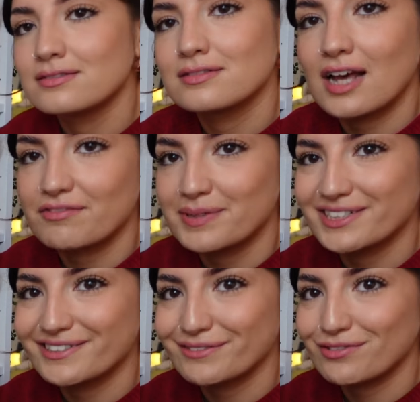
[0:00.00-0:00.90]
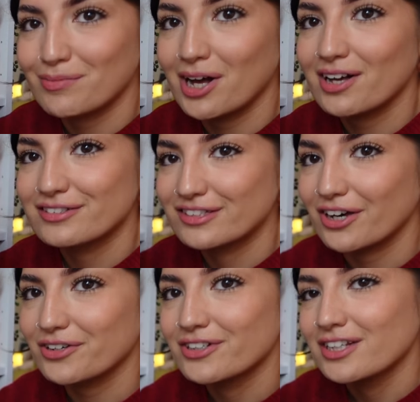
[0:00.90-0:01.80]
have pinched it from her. So
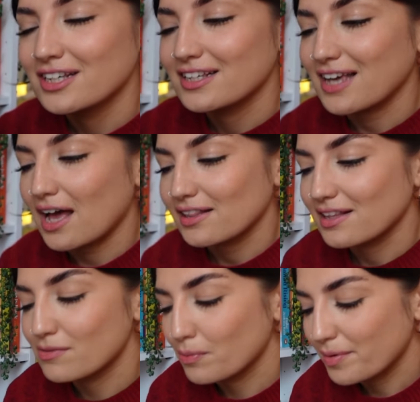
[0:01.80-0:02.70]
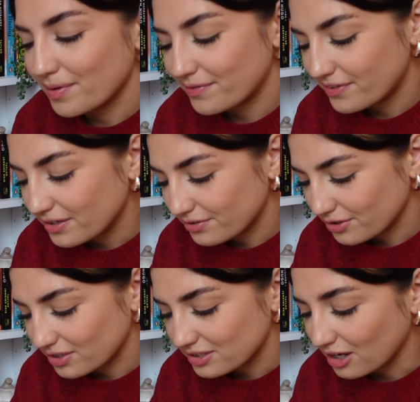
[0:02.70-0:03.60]
yeah, this will be my first
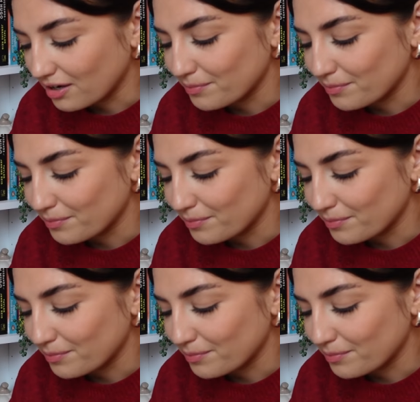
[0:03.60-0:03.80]
Donna Tartt.